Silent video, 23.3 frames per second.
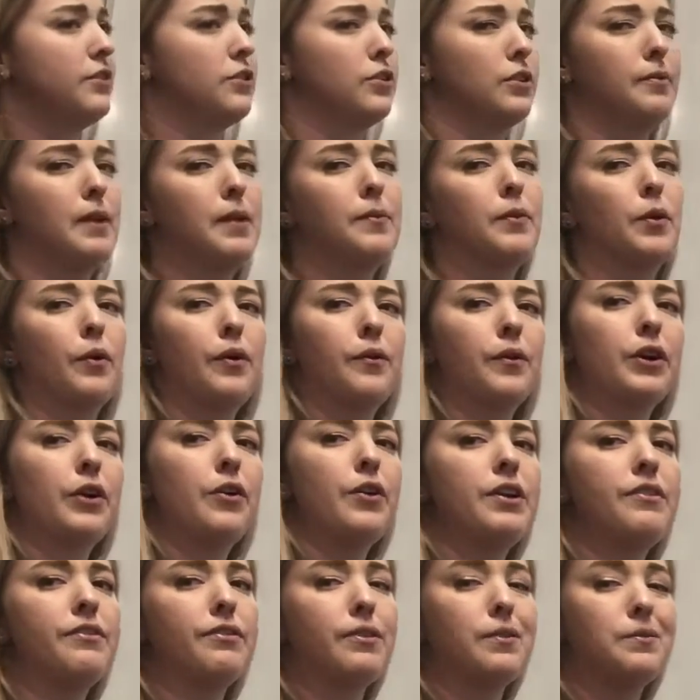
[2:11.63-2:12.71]
So remember, when we're
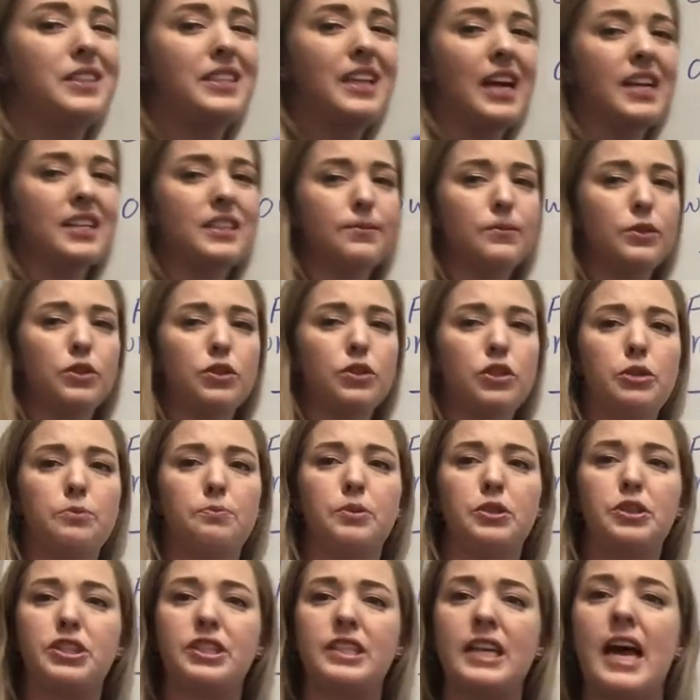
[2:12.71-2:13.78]
going from decimal to
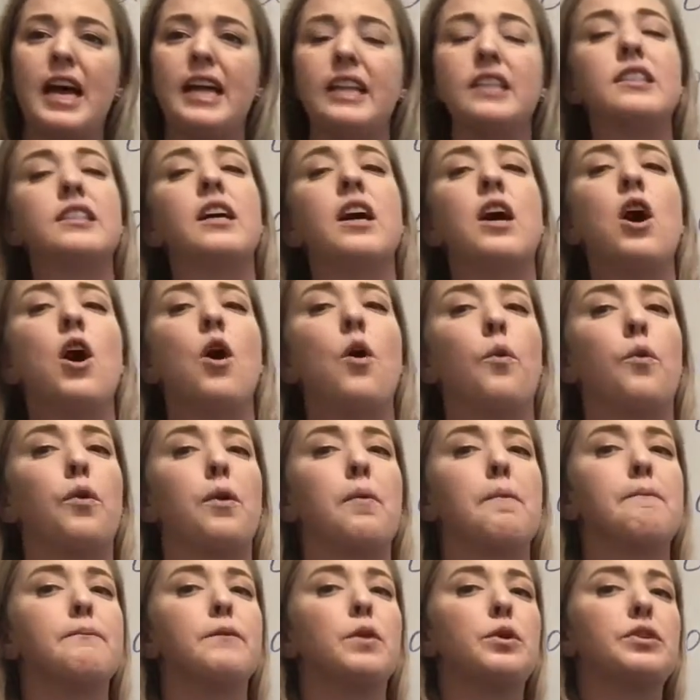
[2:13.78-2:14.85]
percent, we're
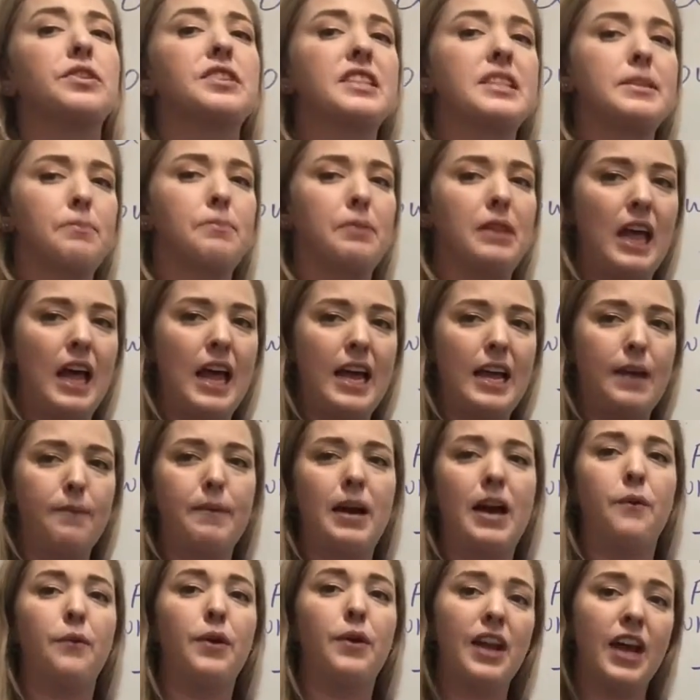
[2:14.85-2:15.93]
multiplying by
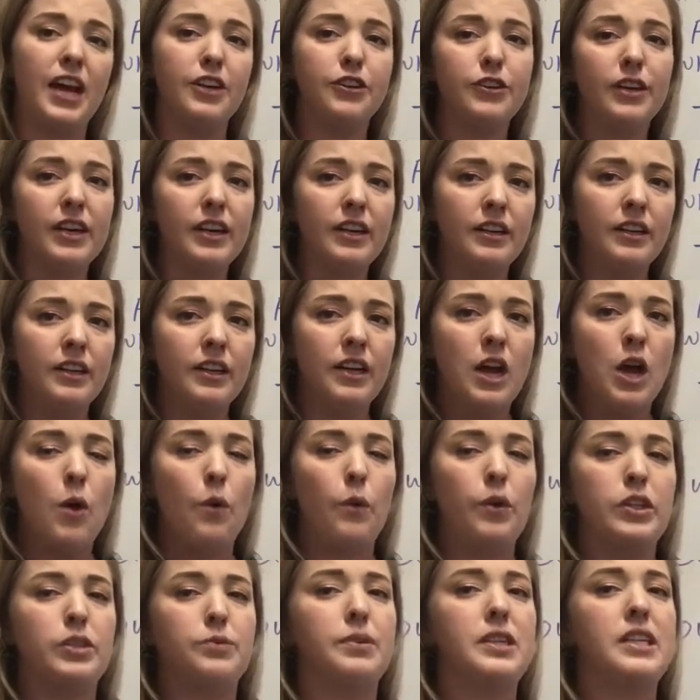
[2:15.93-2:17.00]
100,
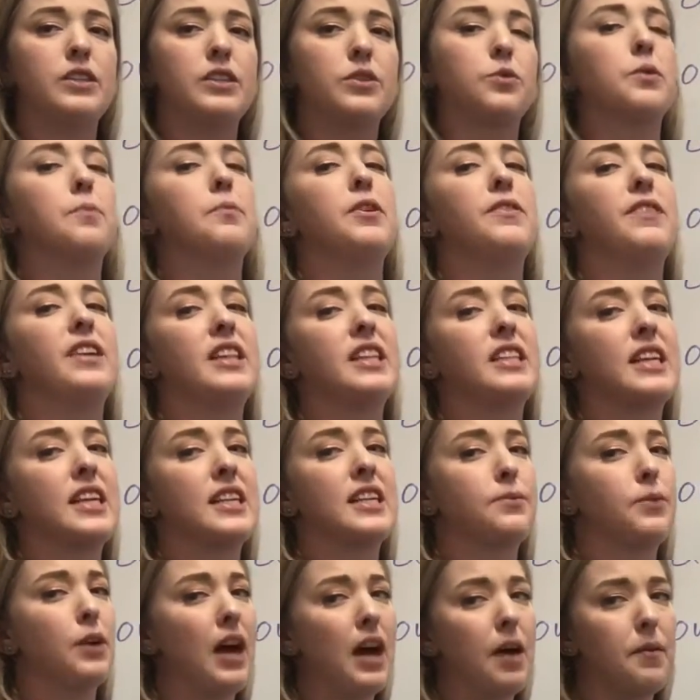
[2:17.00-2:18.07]
which means we're moving the
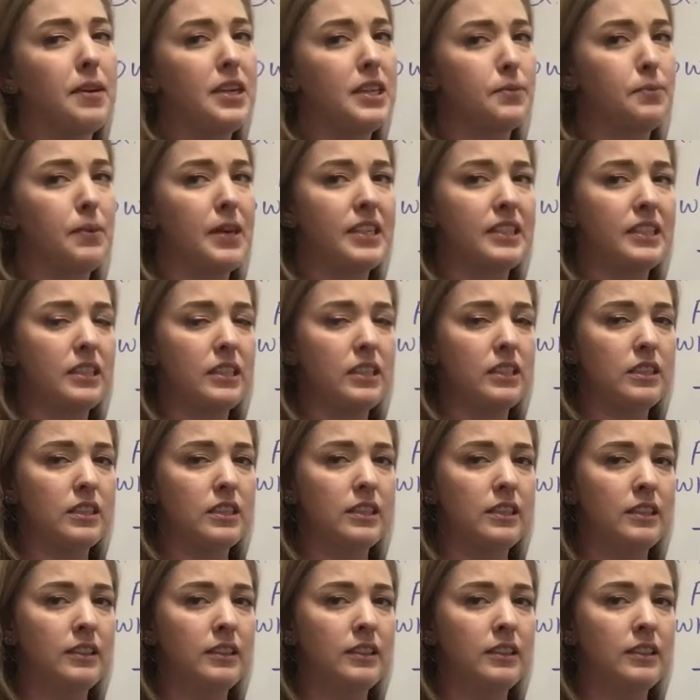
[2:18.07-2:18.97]
decimal how many spaces?